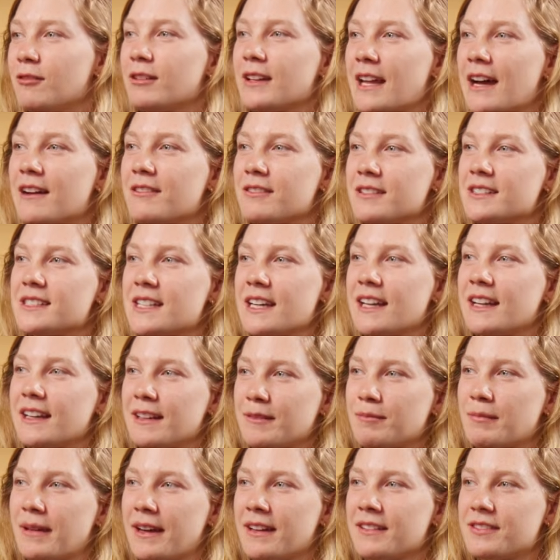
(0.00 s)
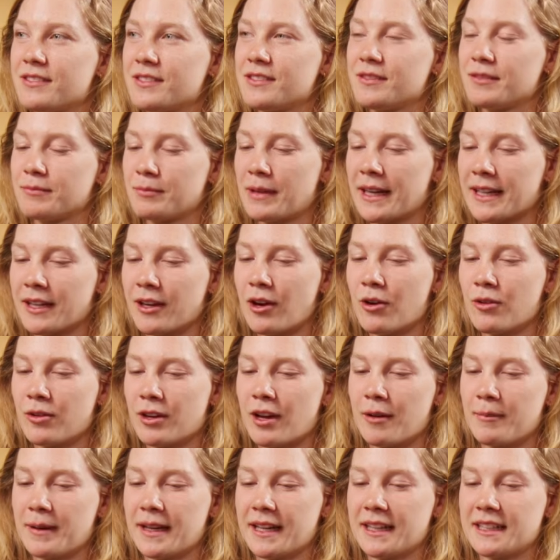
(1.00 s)
Well, that was it. My goal
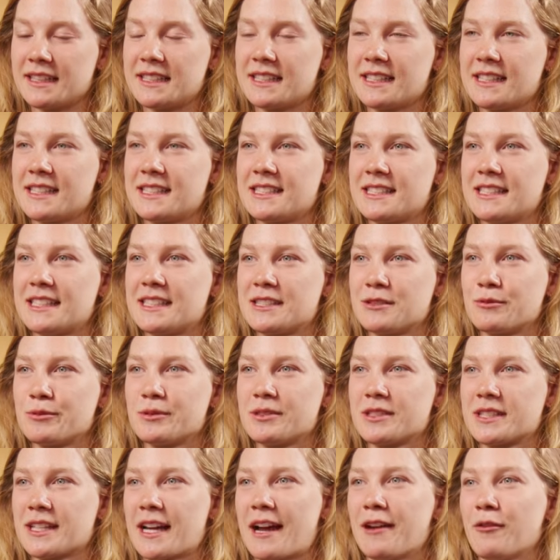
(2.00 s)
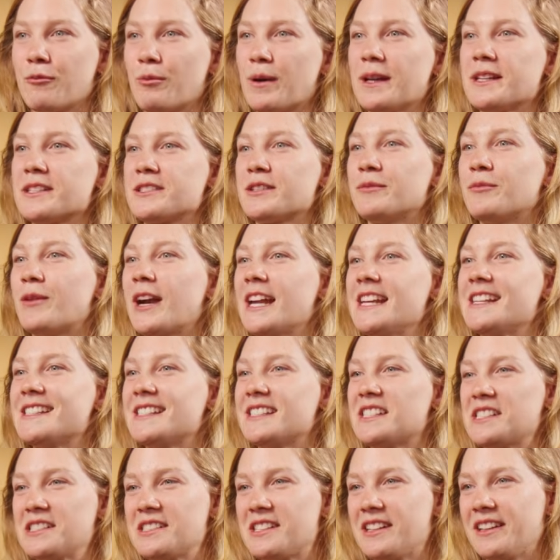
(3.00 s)
coming into this season was to kind of win some
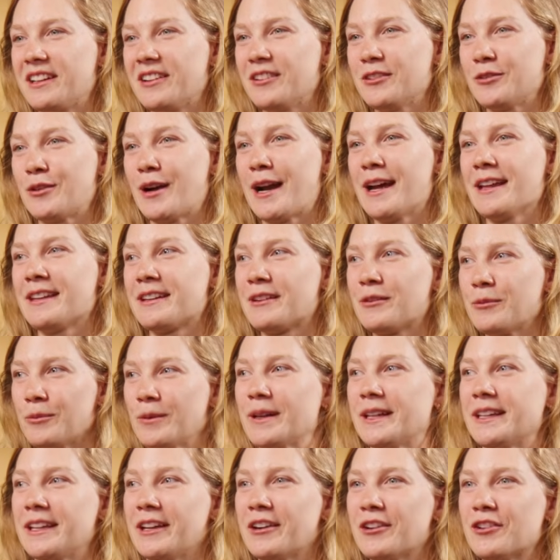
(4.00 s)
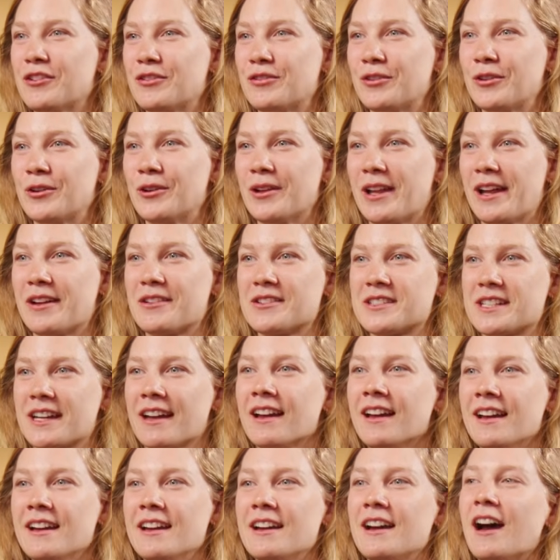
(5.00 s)
races, you know, rather than win the overall. I was
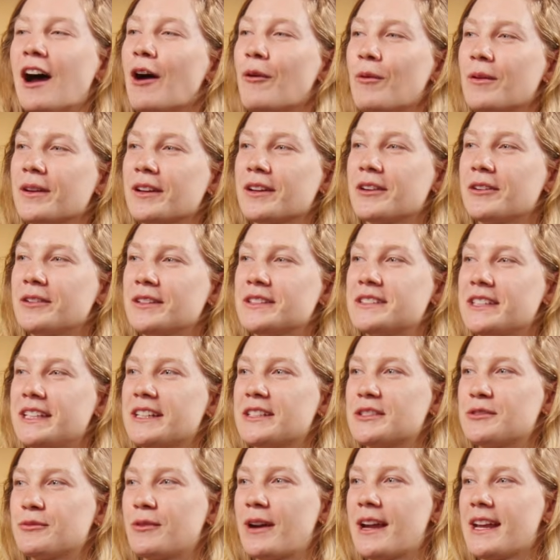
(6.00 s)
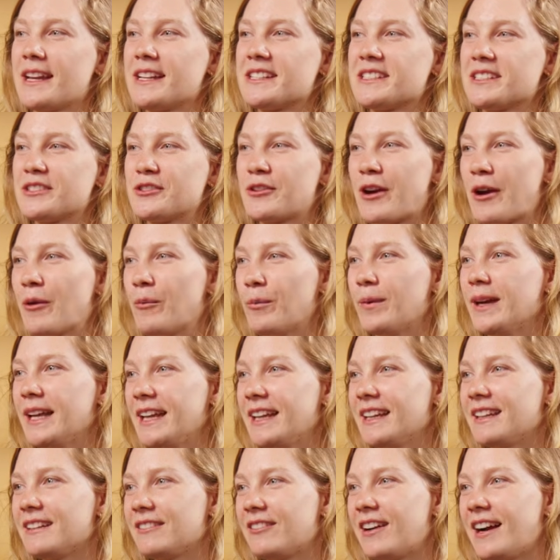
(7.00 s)
like, I want to go into each race and try and
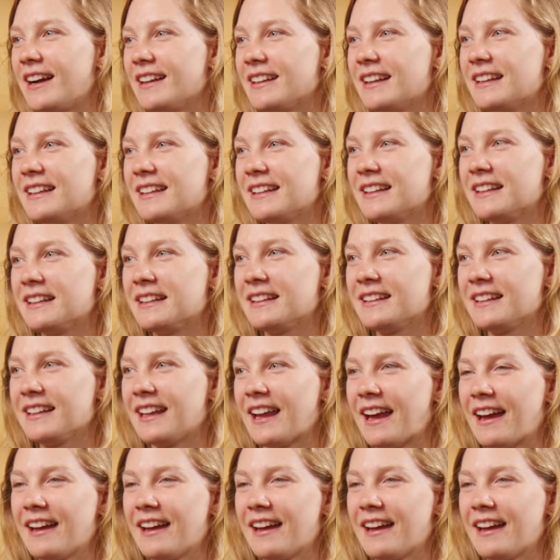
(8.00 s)
win rather than,